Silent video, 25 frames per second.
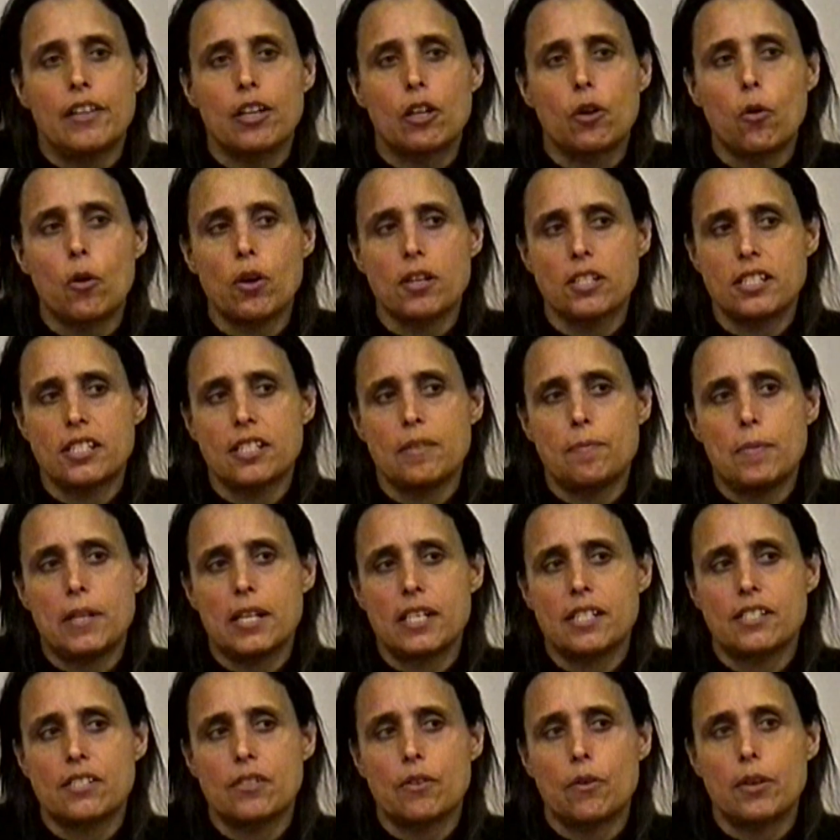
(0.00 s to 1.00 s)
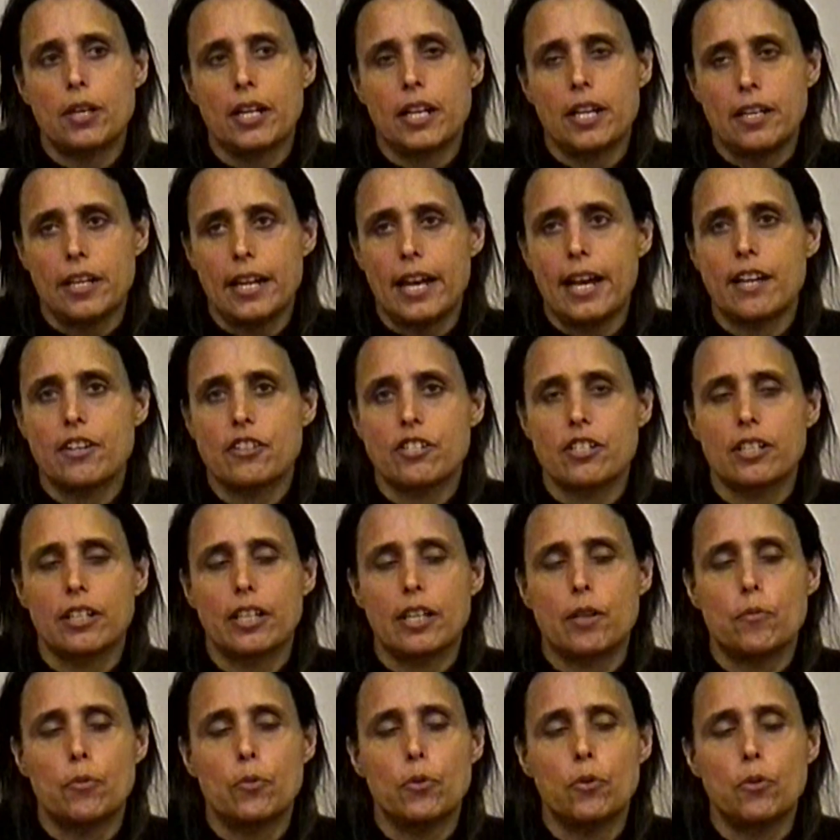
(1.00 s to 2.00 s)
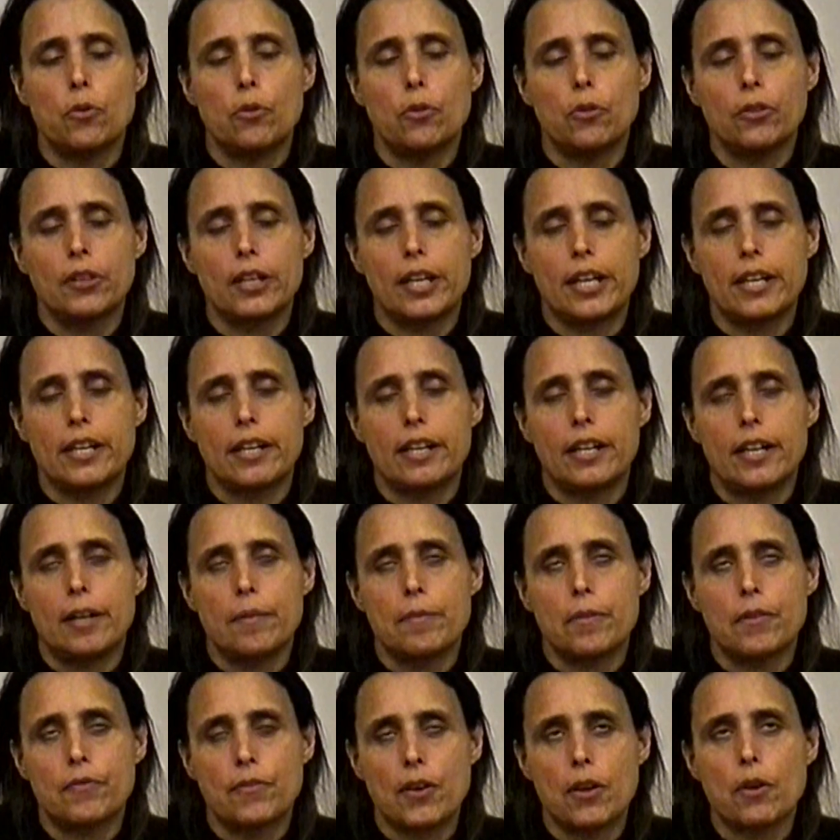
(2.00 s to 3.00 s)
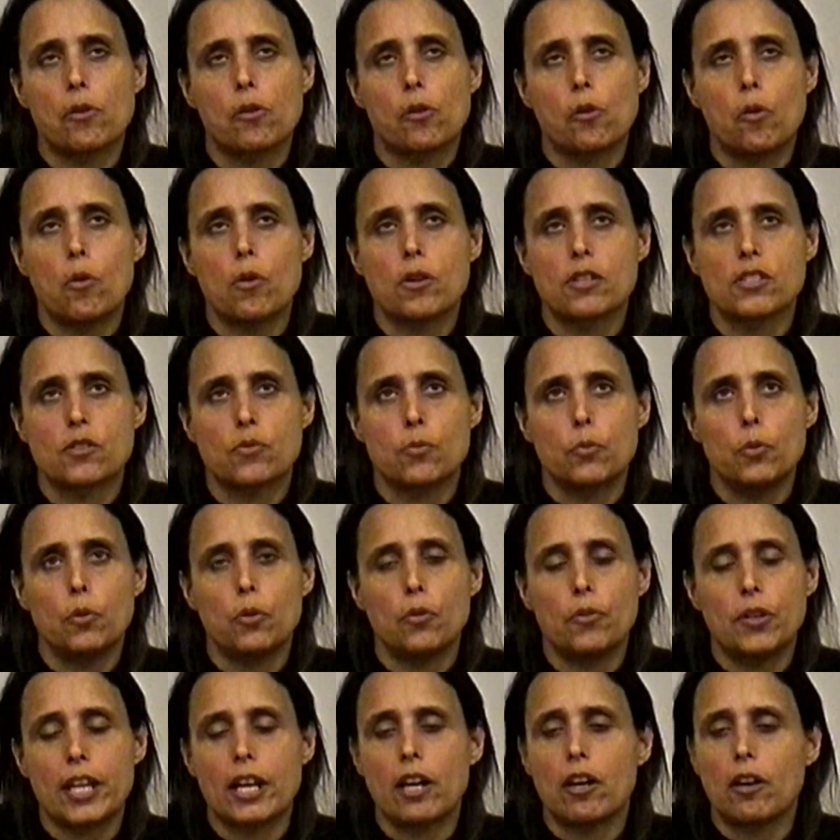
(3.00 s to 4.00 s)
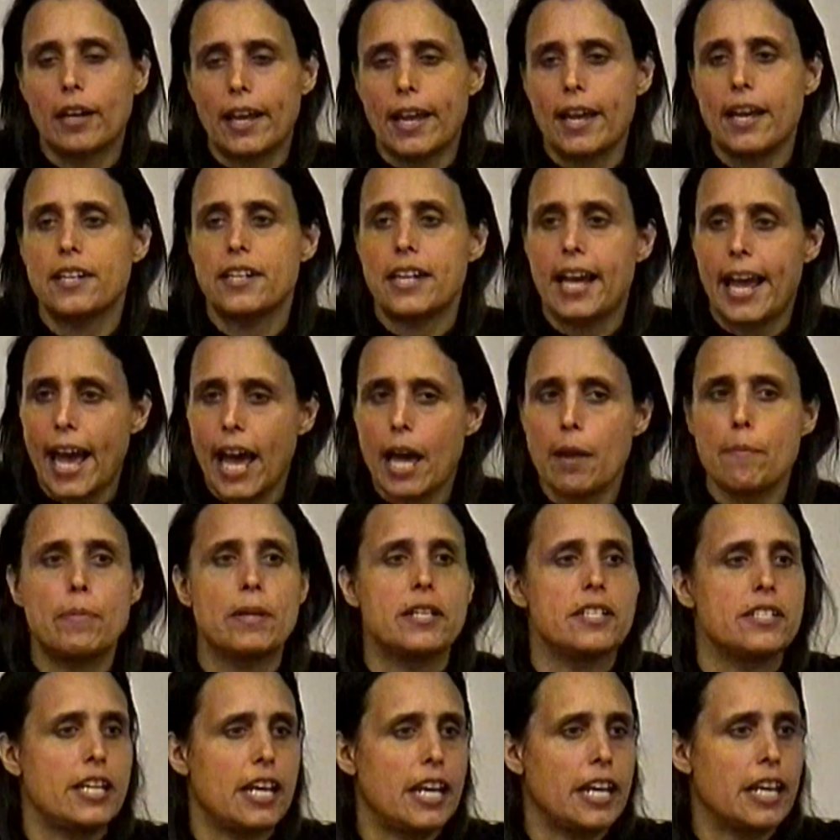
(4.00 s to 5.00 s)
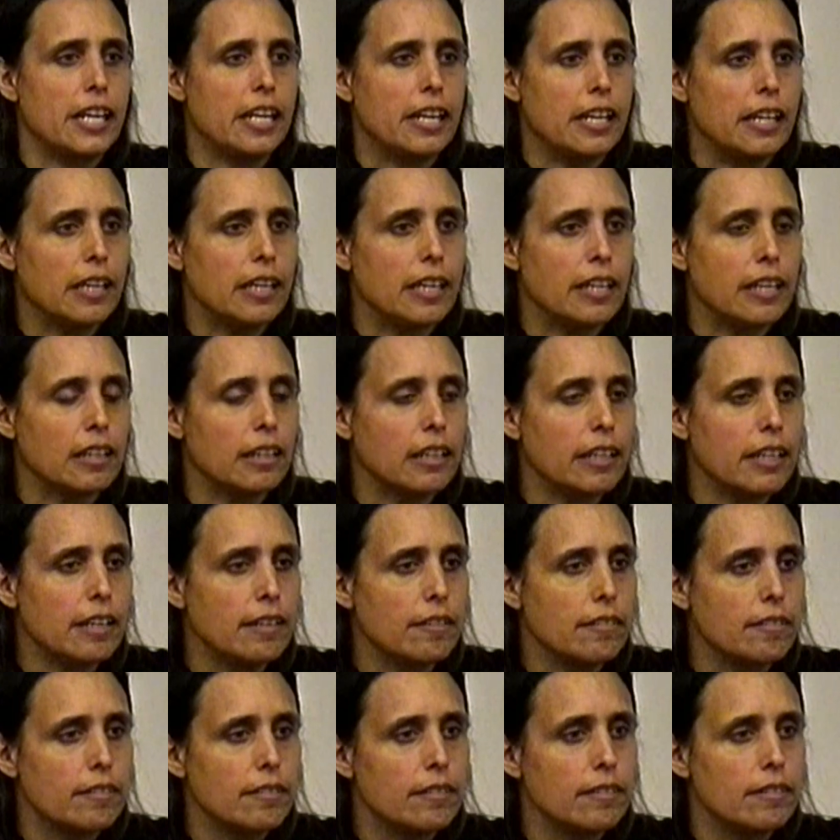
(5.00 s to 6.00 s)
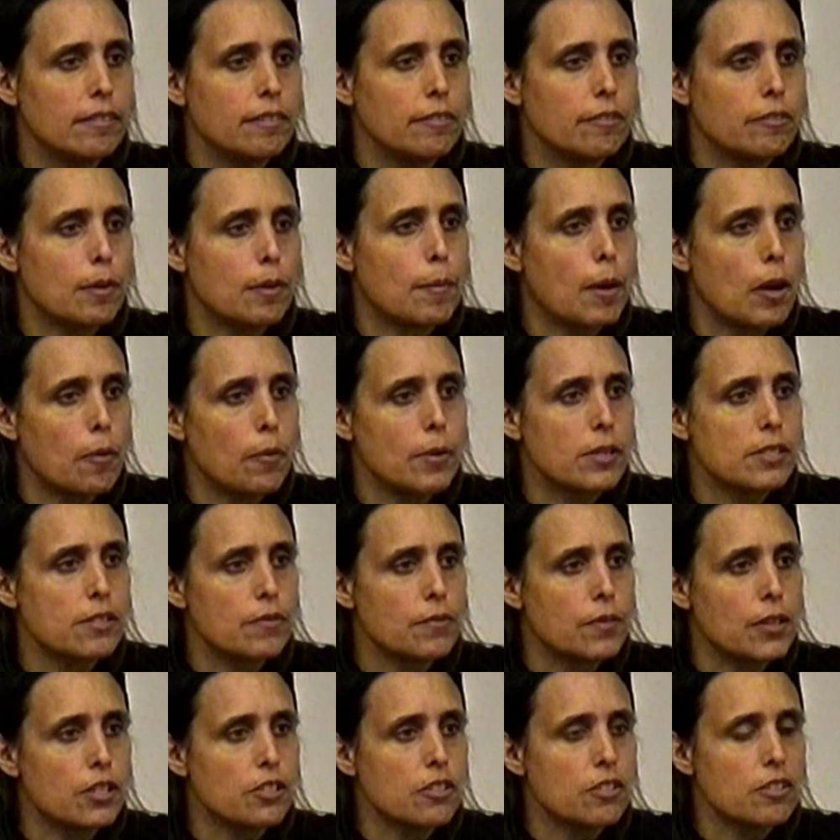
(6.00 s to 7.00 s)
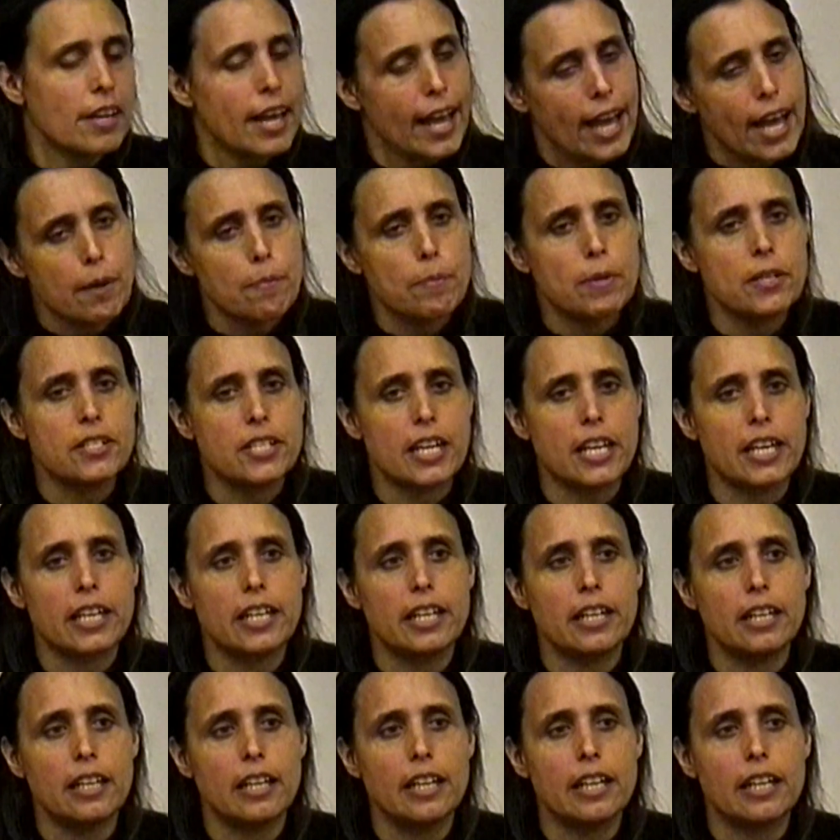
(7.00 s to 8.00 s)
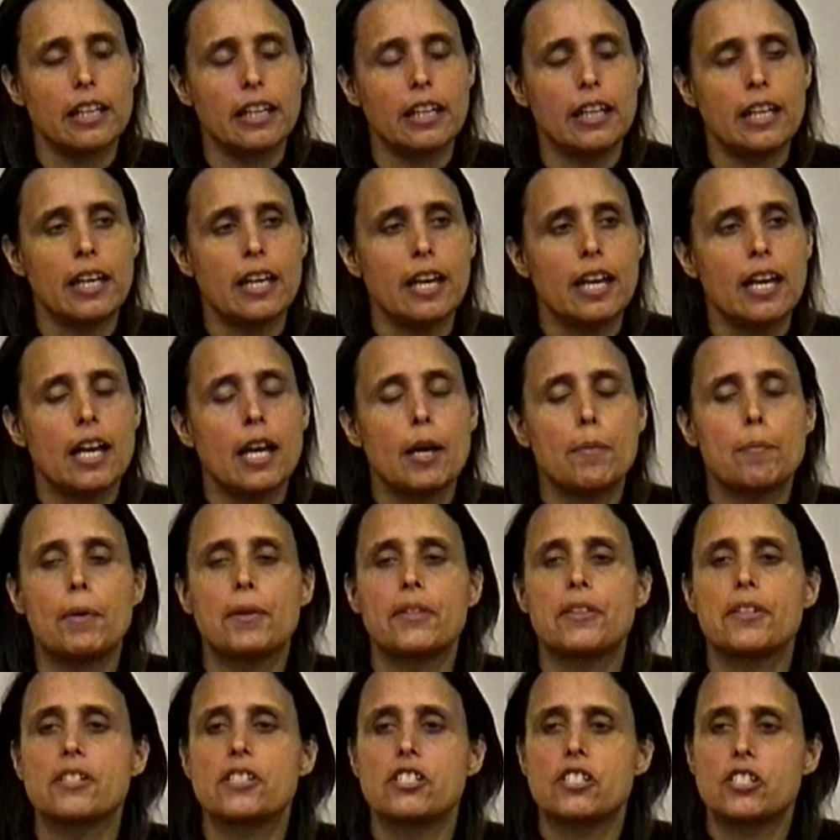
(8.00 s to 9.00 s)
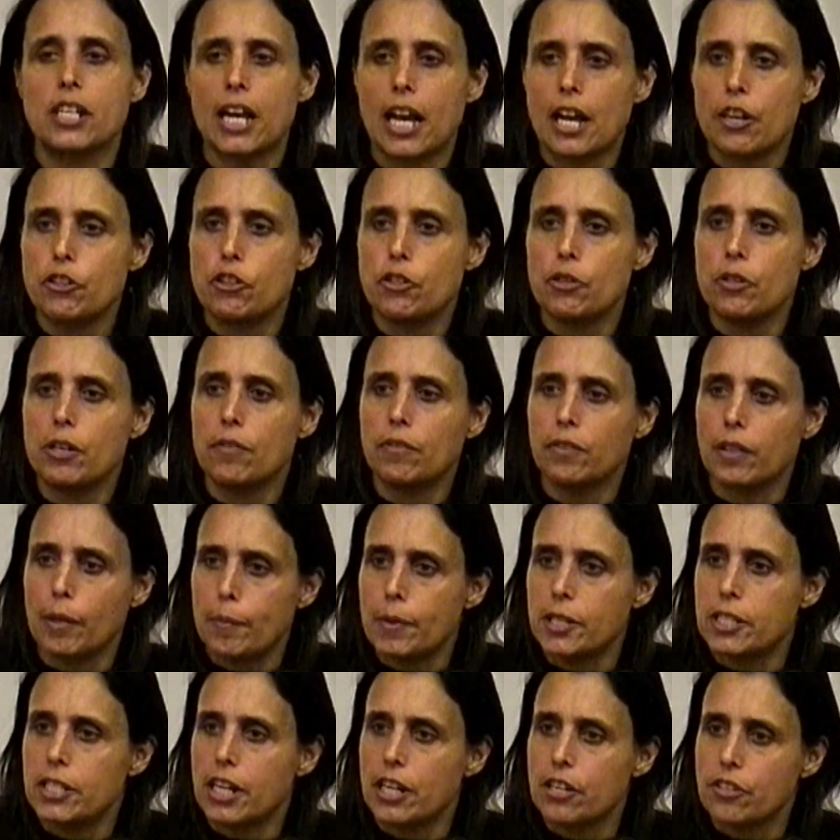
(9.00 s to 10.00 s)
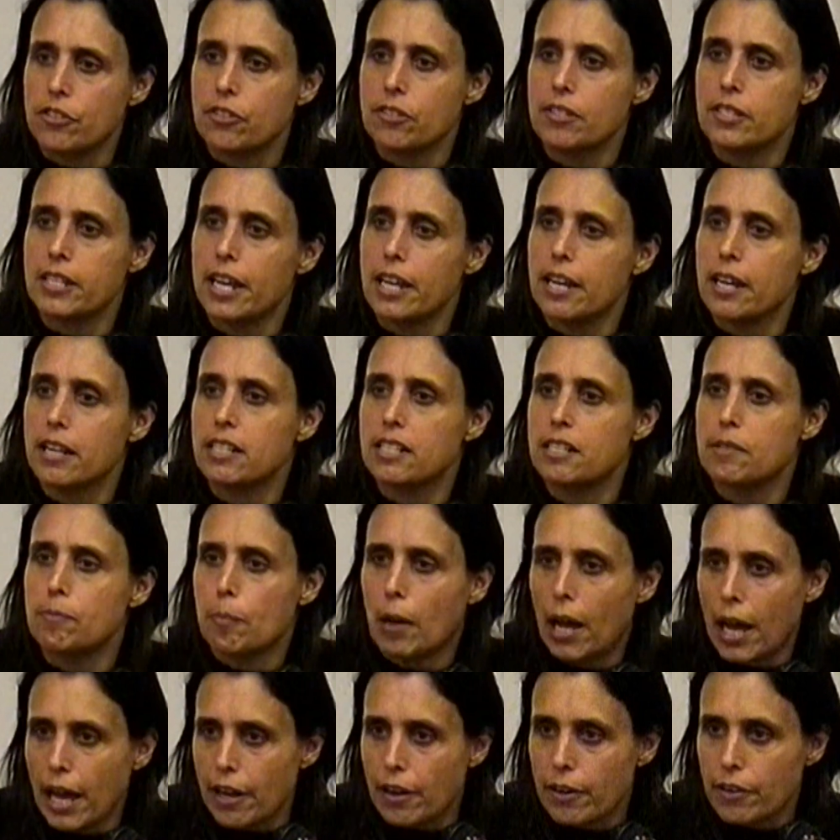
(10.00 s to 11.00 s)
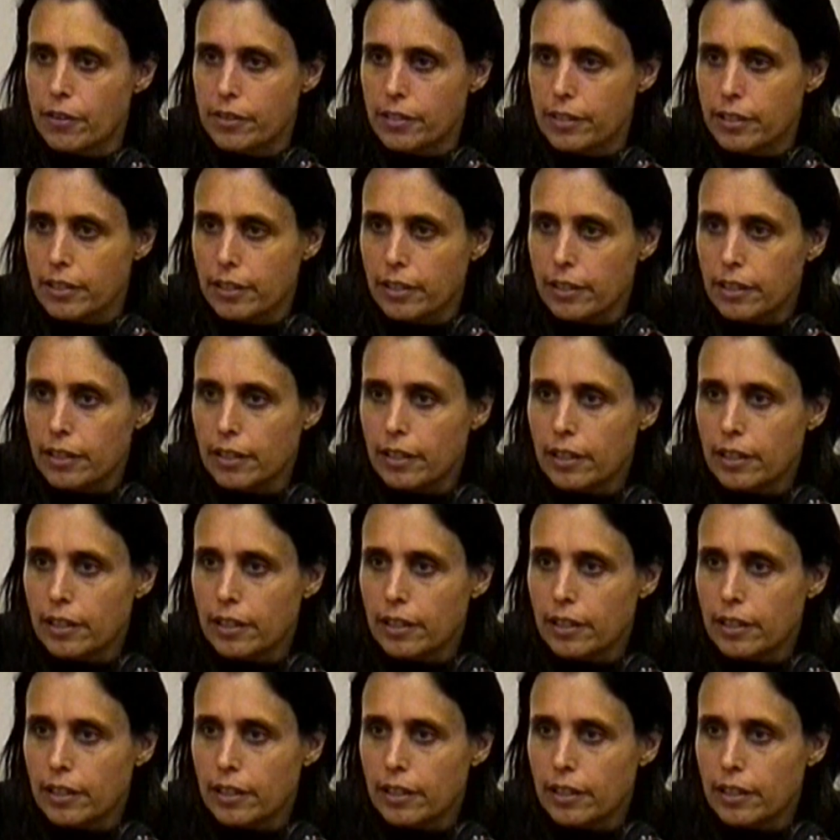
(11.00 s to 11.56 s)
And the courts in Minnesota and nationally ruled that um, the federal courts ruled that our land had been taken illegally from our reservation, had been taken illegally, but the statute of limitations had expired.